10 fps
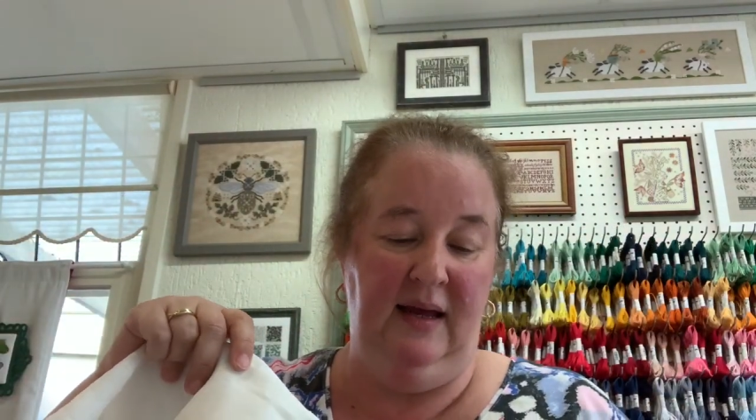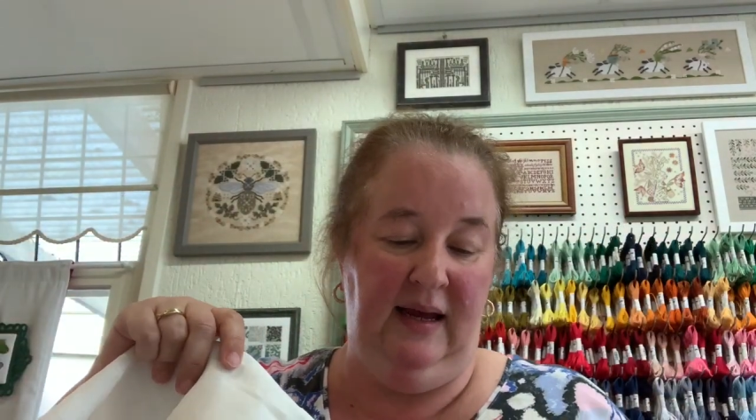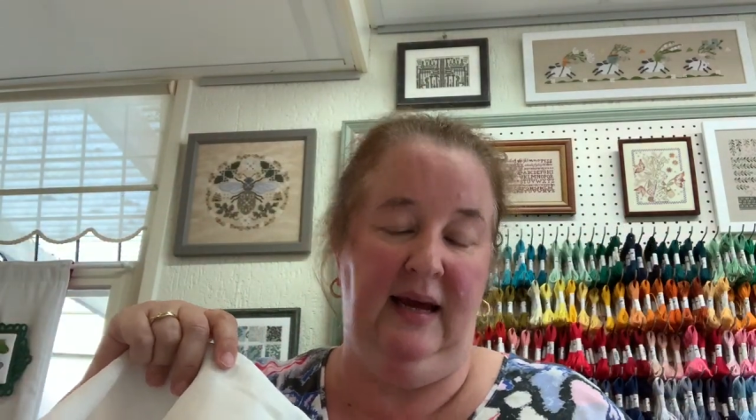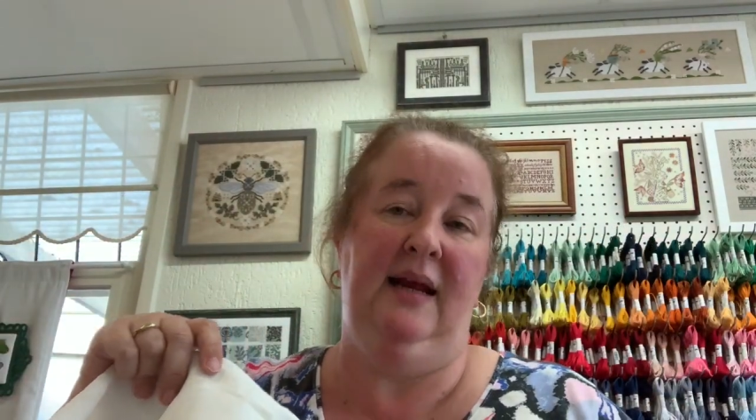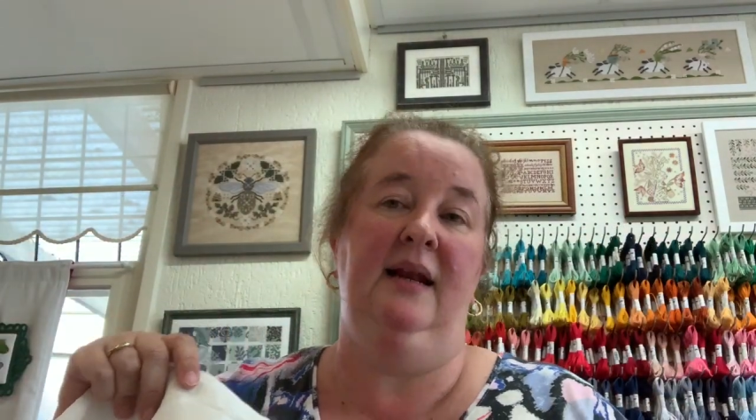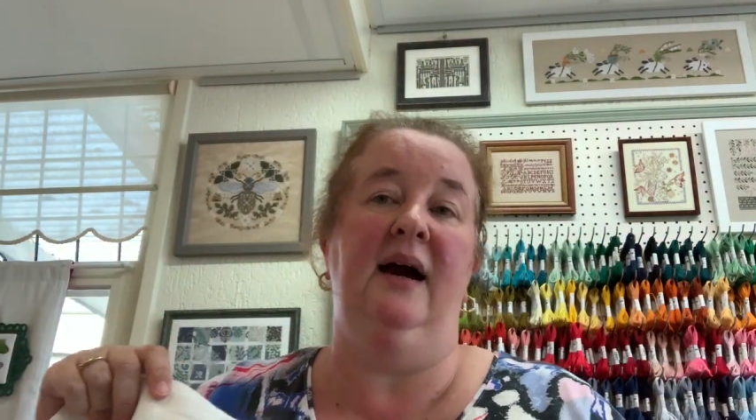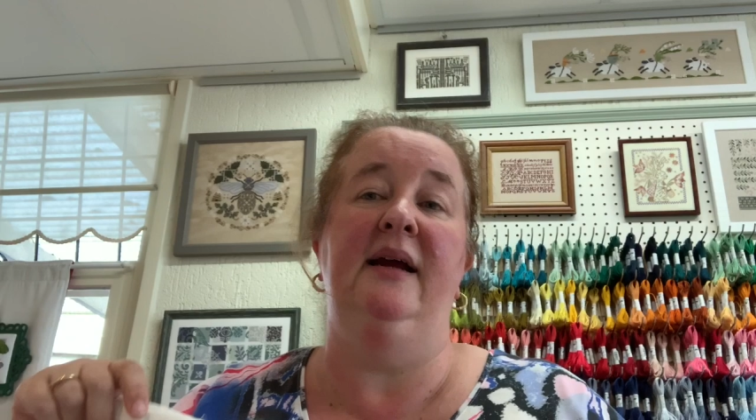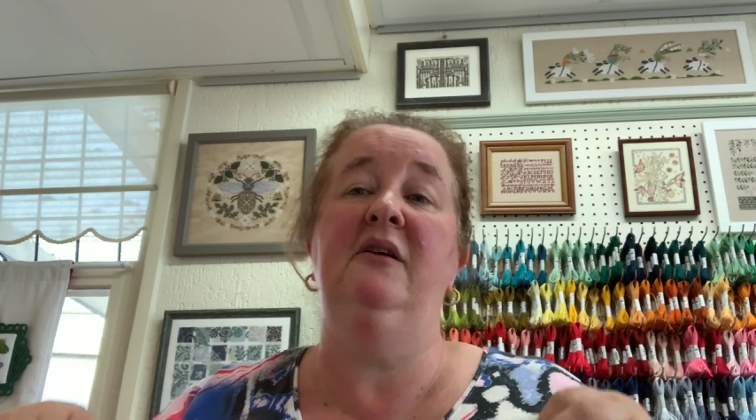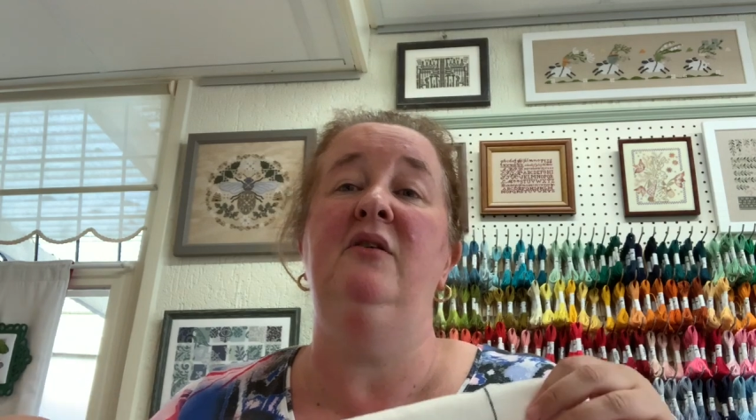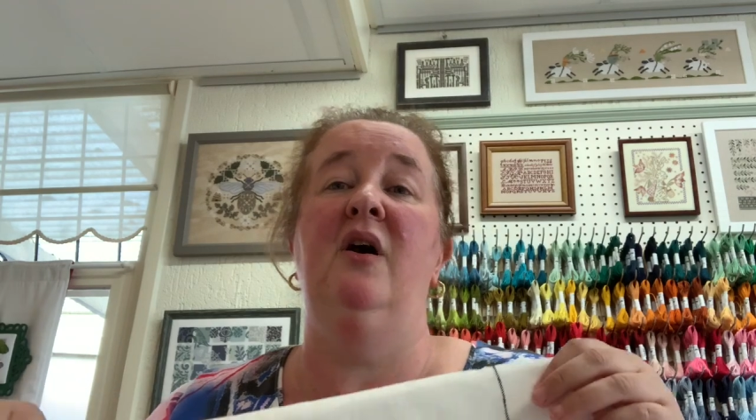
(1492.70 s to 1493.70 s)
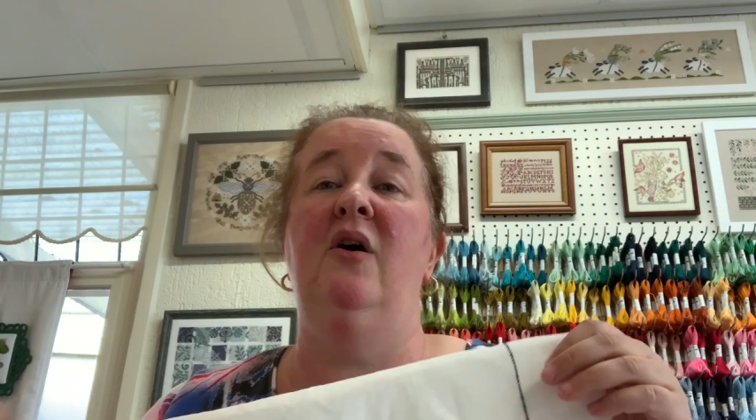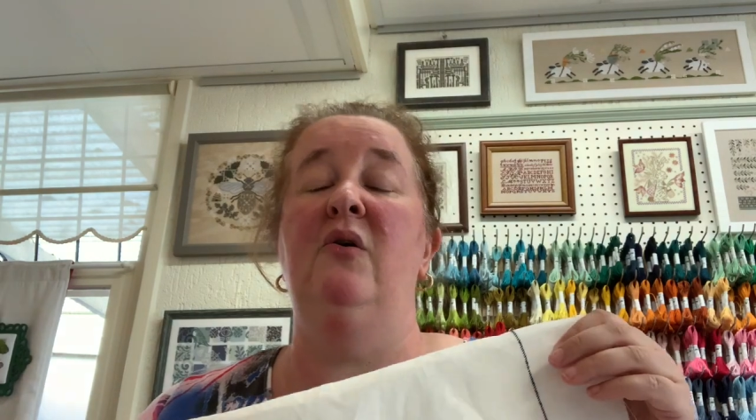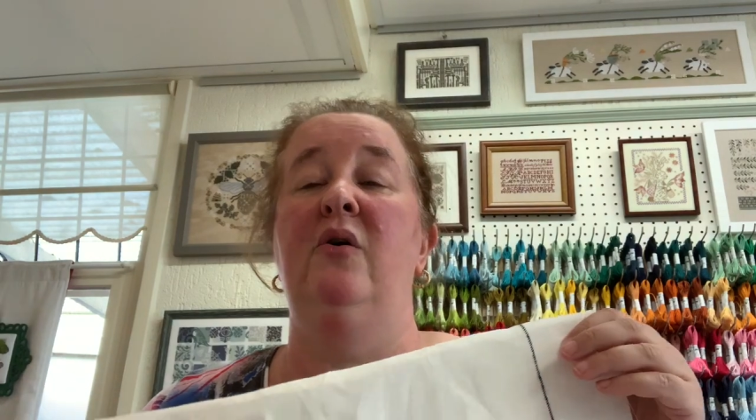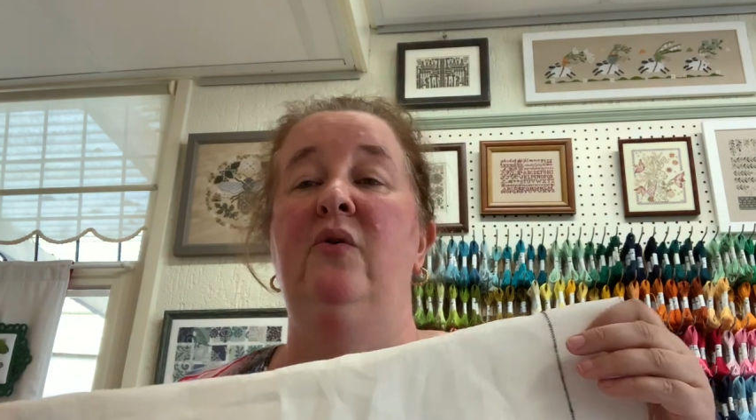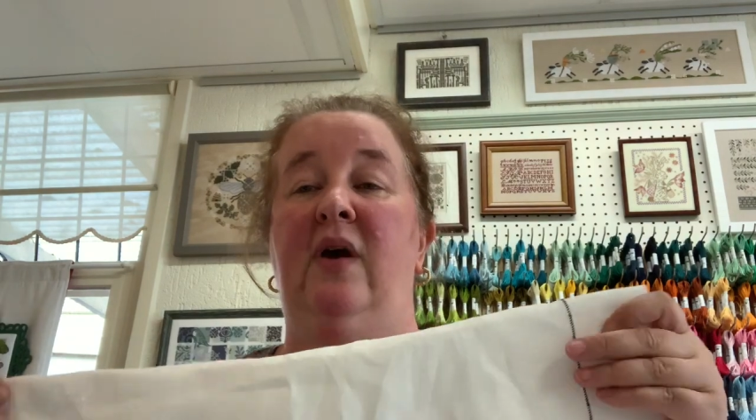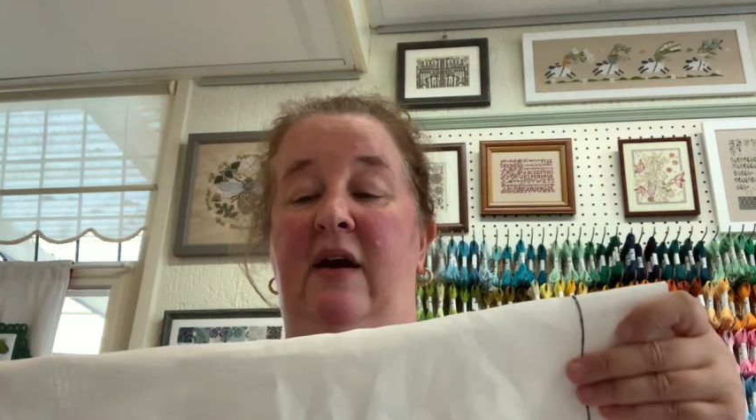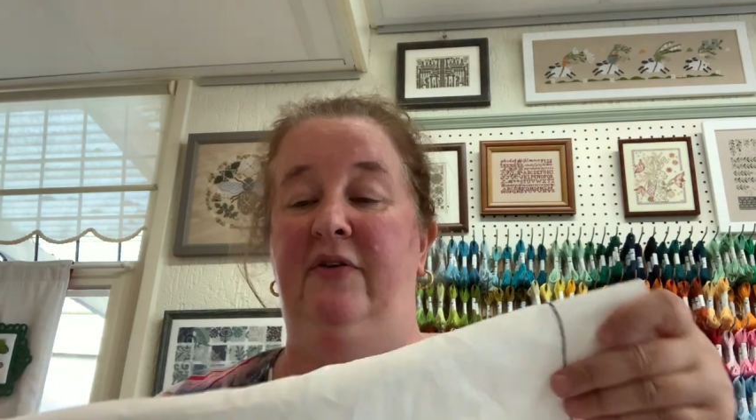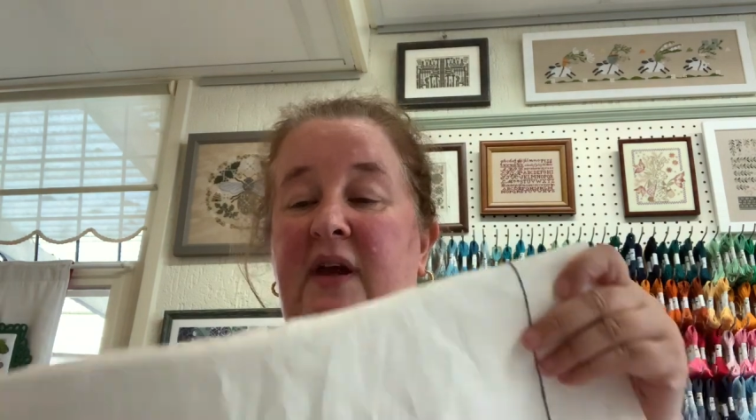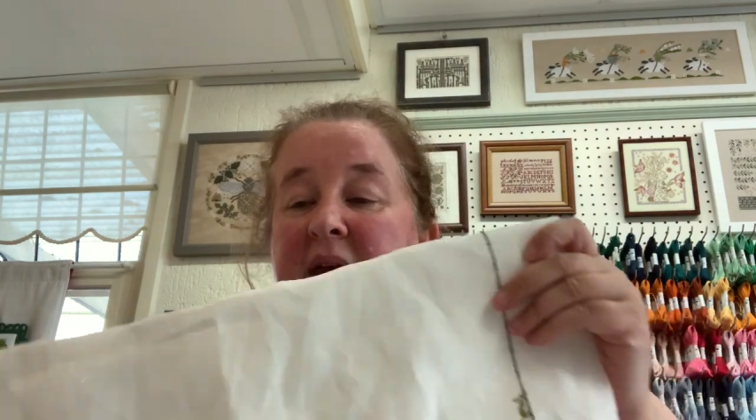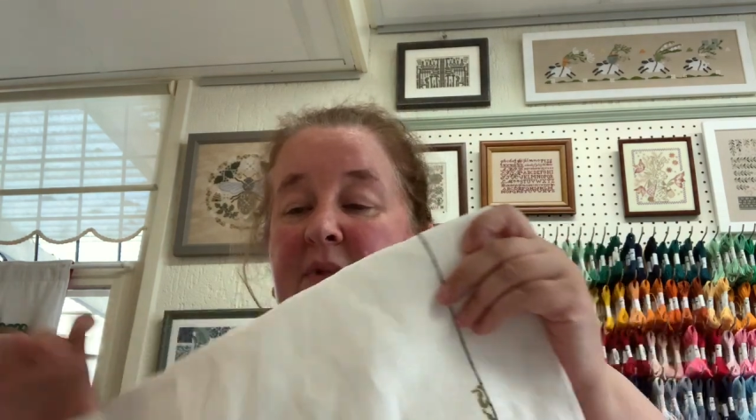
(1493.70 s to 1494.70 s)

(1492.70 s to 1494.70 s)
and I don't know whoever came